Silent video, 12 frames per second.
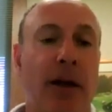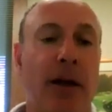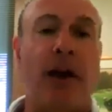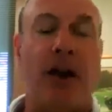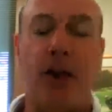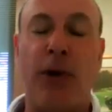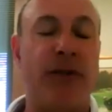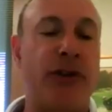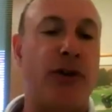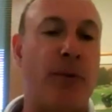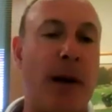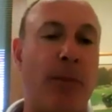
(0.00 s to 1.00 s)
And all 3 of
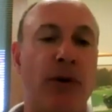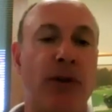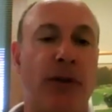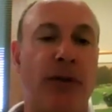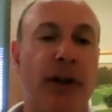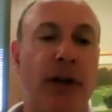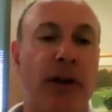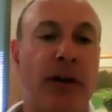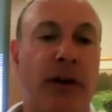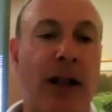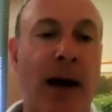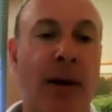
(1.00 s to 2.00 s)
us are members of the
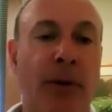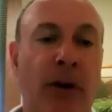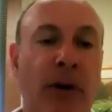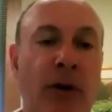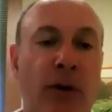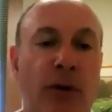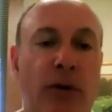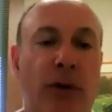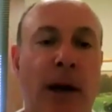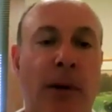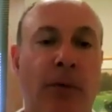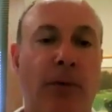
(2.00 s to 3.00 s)
collaborative or local
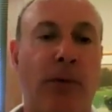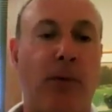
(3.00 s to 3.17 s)
collaborative group.